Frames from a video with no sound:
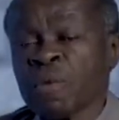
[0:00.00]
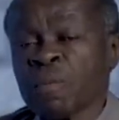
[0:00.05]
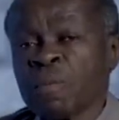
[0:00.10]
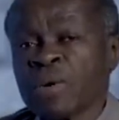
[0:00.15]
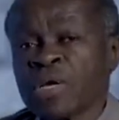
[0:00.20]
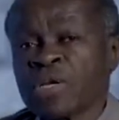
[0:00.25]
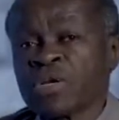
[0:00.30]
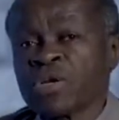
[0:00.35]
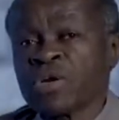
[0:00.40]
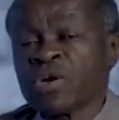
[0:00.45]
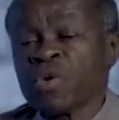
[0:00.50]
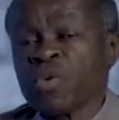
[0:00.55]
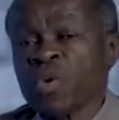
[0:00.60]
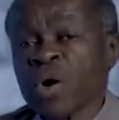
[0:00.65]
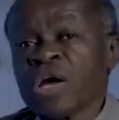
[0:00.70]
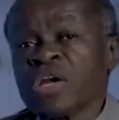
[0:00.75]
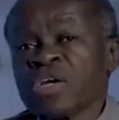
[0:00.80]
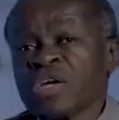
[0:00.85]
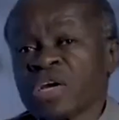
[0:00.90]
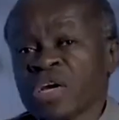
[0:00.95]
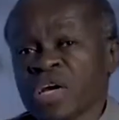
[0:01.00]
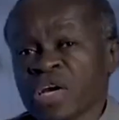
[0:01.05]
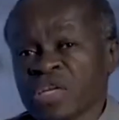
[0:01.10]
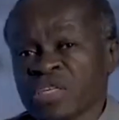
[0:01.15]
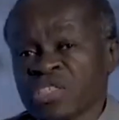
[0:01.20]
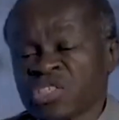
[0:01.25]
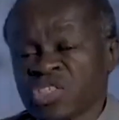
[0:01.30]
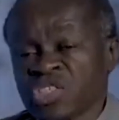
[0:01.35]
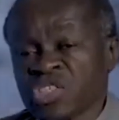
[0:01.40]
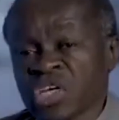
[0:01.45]
But one
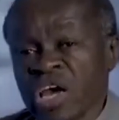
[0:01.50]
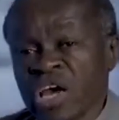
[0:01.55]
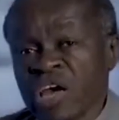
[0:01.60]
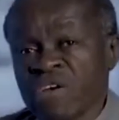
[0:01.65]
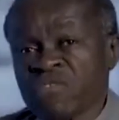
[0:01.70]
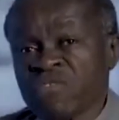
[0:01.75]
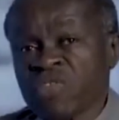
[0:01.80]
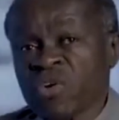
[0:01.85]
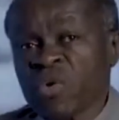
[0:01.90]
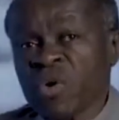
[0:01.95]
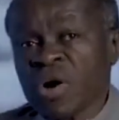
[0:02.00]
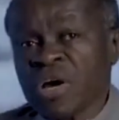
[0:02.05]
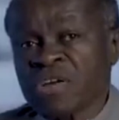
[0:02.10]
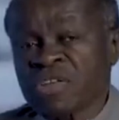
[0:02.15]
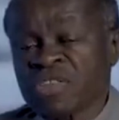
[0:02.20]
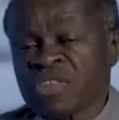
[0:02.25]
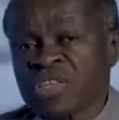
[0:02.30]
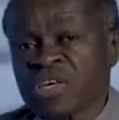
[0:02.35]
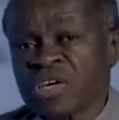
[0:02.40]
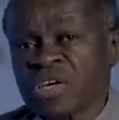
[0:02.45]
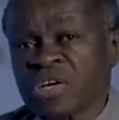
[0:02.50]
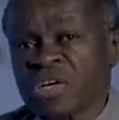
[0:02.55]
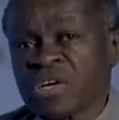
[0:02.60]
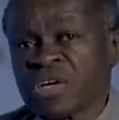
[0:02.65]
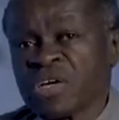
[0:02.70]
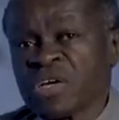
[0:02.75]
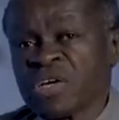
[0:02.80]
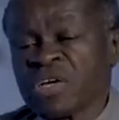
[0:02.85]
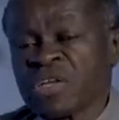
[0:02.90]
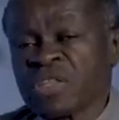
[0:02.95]
can say, for one thing,
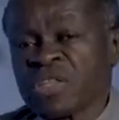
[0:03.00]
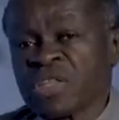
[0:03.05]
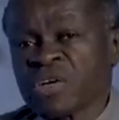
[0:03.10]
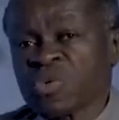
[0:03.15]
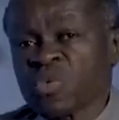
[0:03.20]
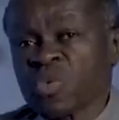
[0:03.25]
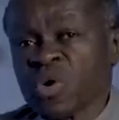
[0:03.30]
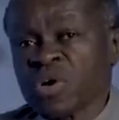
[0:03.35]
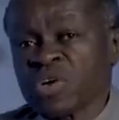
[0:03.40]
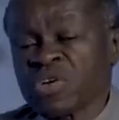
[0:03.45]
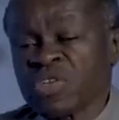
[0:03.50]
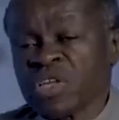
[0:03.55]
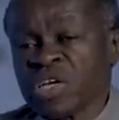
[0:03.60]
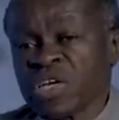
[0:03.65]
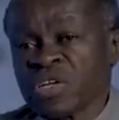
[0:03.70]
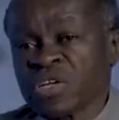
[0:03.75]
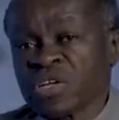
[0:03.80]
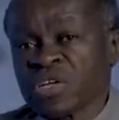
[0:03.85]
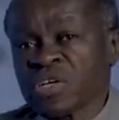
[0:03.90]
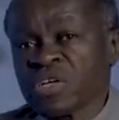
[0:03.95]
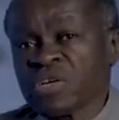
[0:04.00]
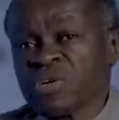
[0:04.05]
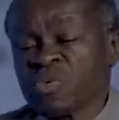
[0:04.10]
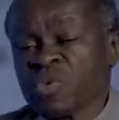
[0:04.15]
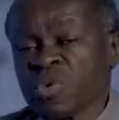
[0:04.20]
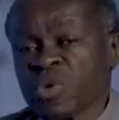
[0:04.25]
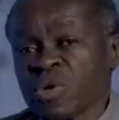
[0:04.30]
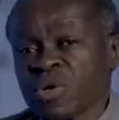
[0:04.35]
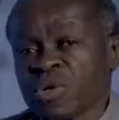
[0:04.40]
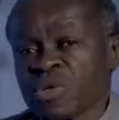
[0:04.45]
that what they did
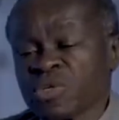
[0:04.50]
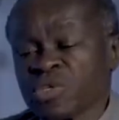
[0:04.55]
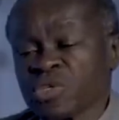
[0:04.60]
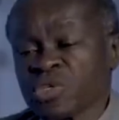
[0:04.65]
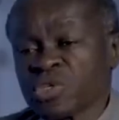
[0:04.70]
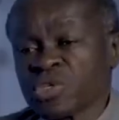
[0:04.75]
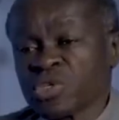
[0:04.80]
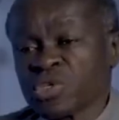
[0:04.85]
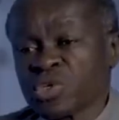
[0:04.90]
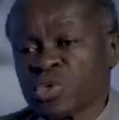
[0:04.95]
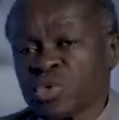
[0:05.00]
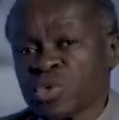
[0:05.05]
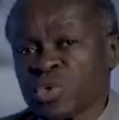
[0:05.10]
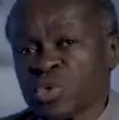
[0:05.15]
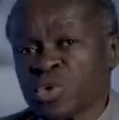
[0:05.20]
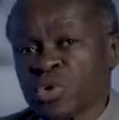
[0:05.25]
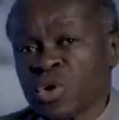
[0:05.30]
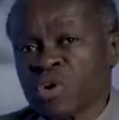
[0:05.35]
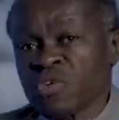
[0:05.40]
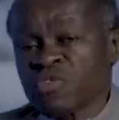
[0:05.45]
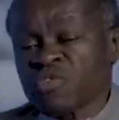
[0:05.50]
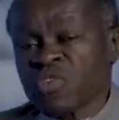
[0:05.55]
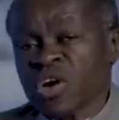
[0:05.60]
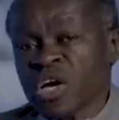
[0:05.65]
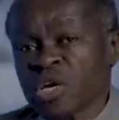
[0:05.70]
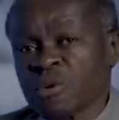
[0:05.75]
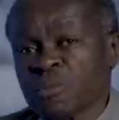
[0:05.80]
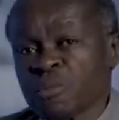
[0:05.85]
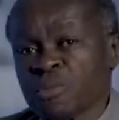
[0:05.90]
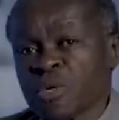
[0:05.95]
was to
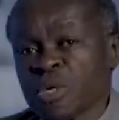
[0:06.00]
convert